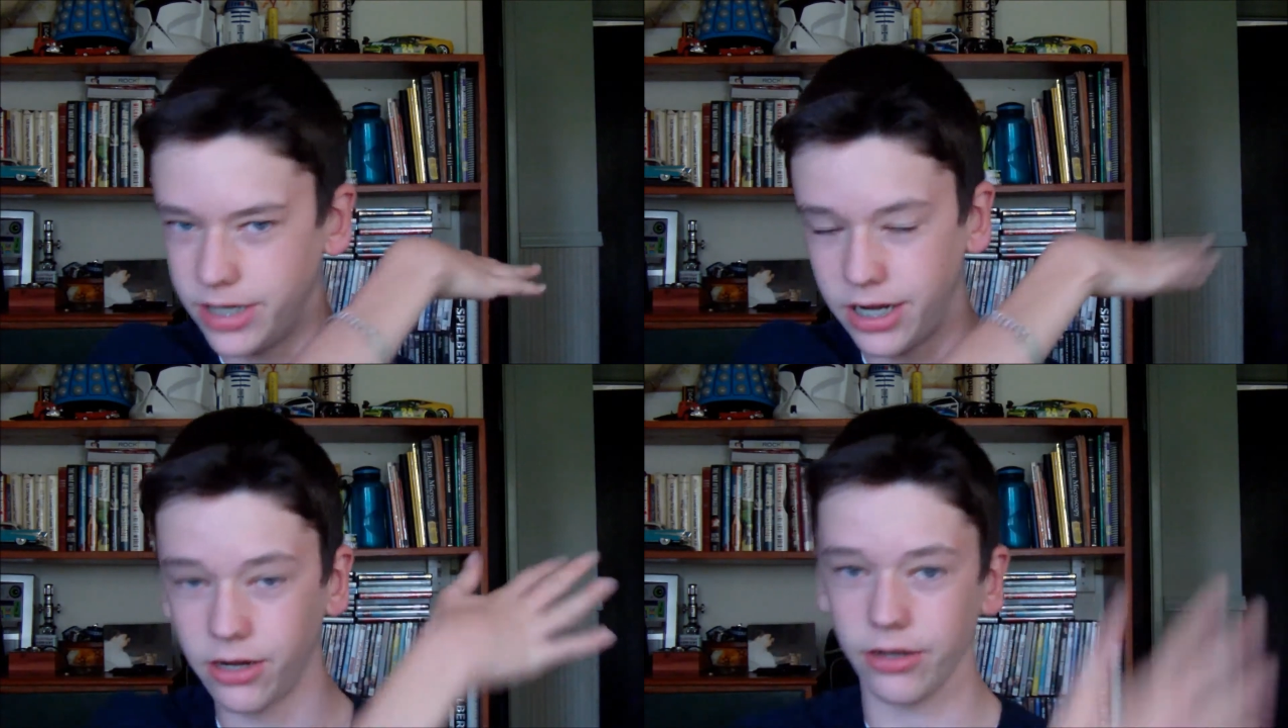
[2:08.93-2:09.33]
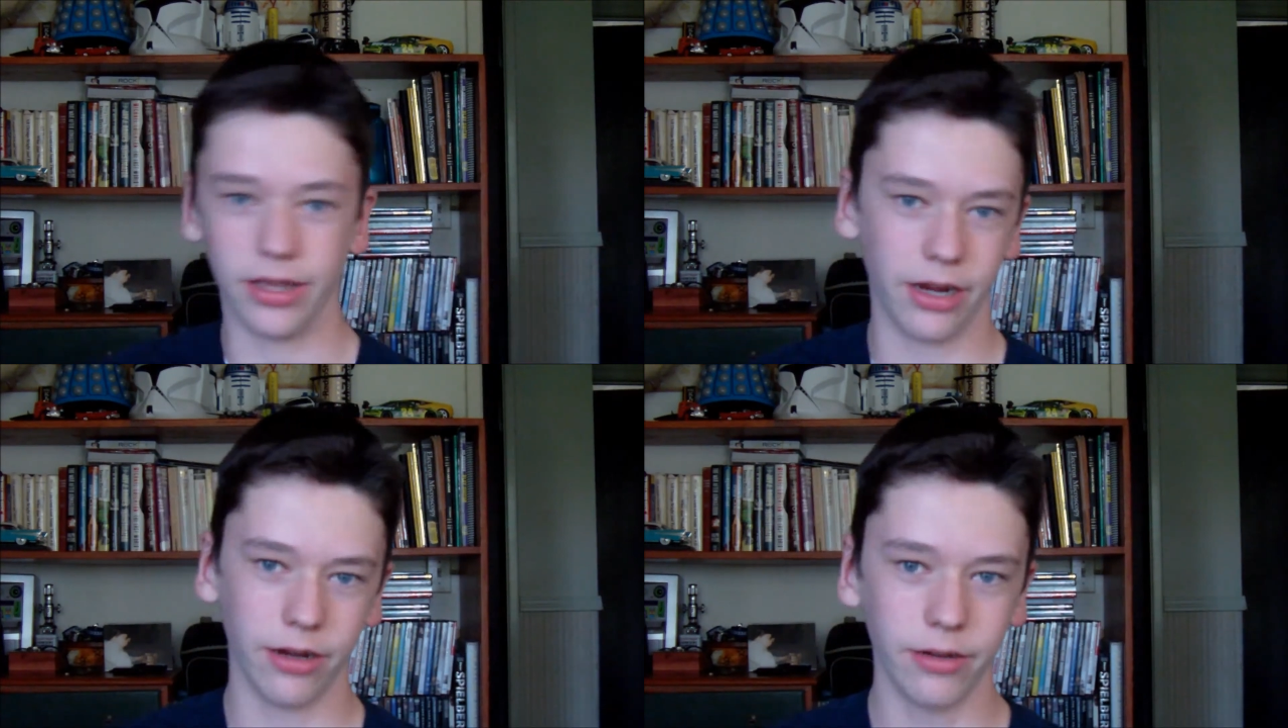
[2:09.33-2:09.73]
near
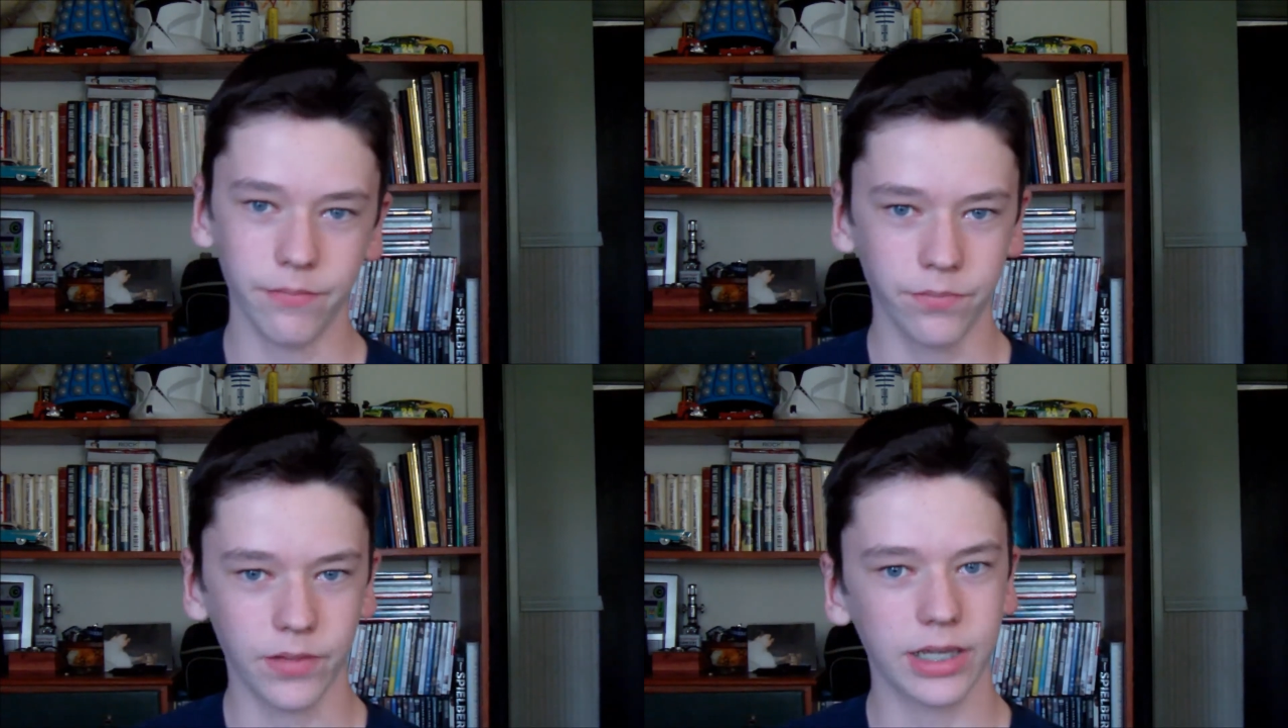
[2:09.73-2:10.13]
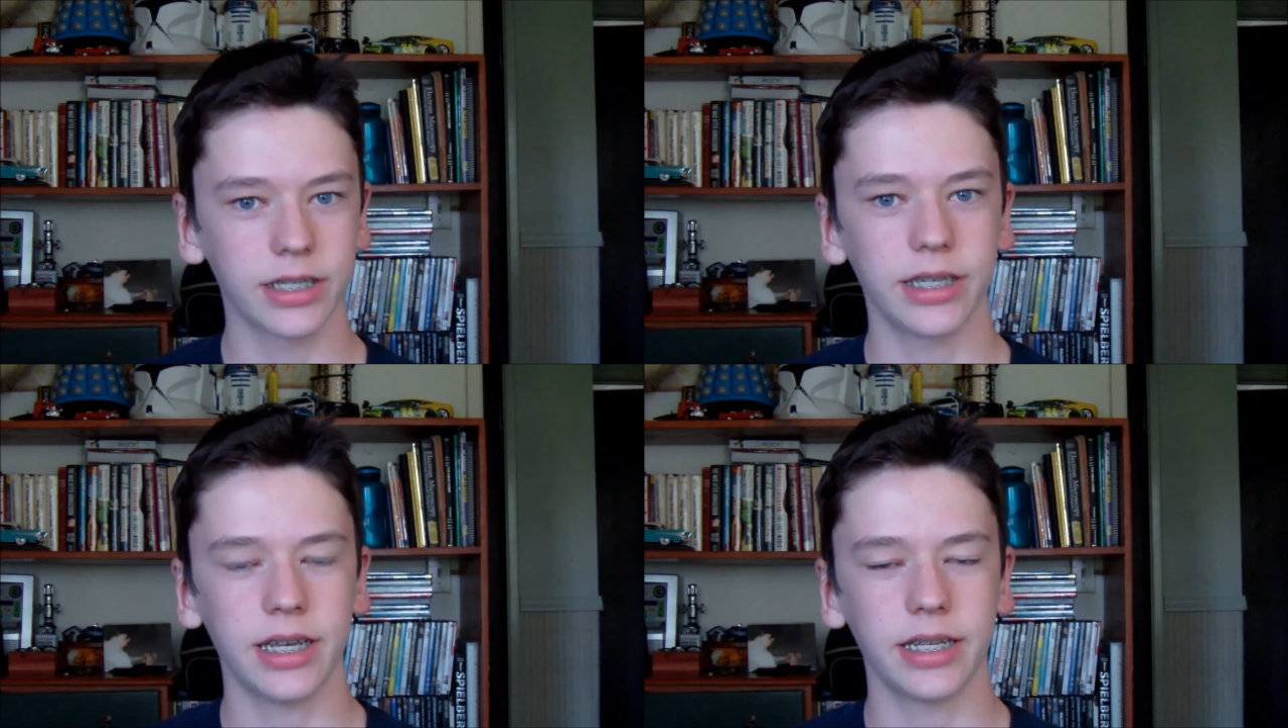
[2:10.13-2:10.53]
there,
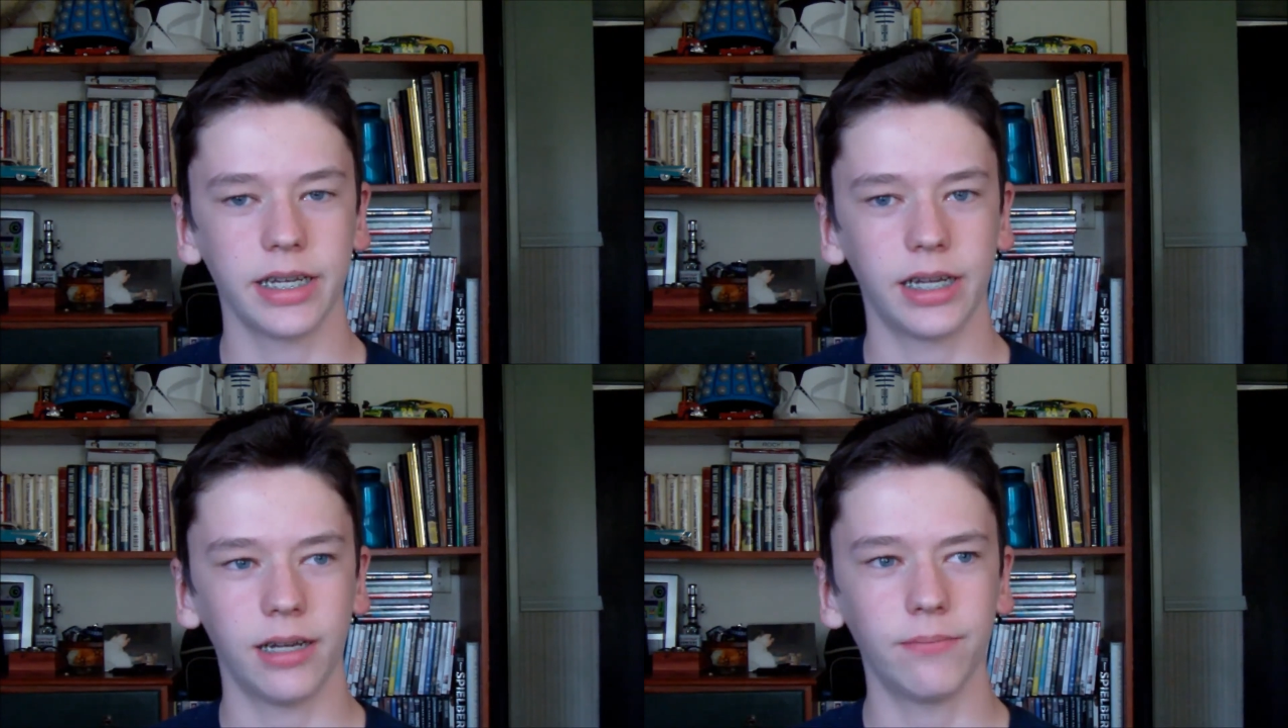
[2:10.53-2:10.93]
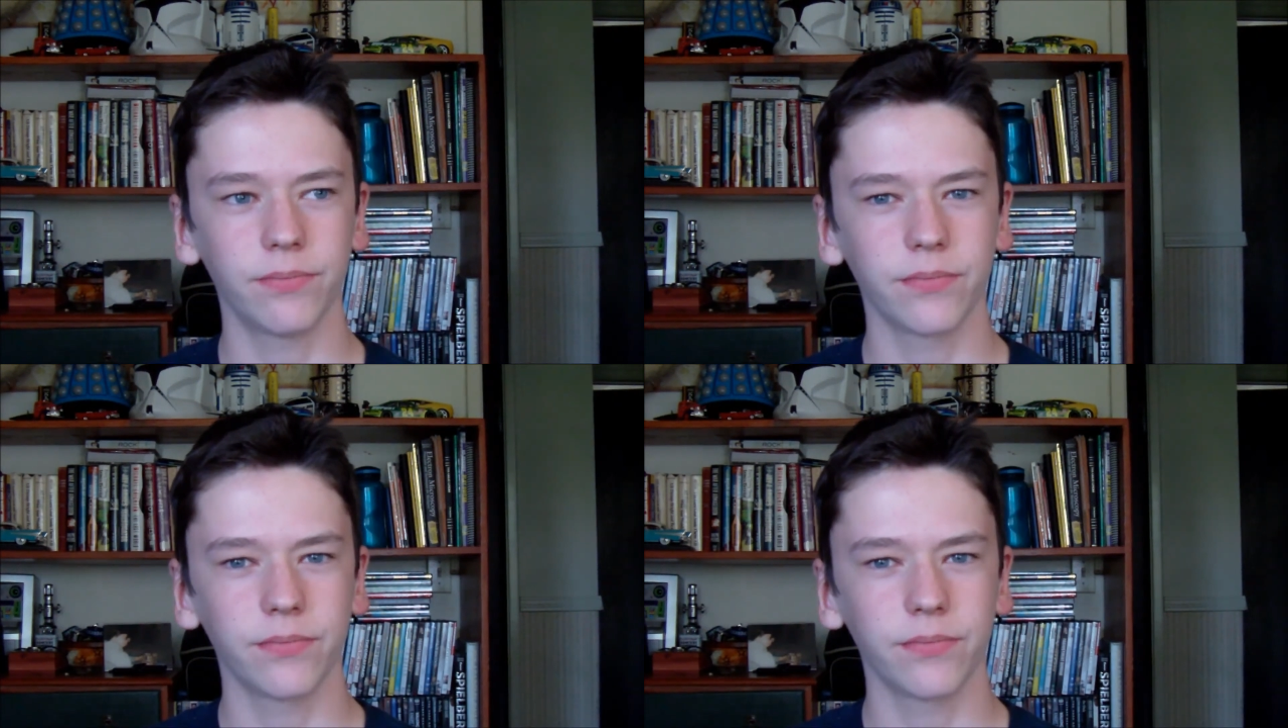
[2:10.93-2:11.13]
said,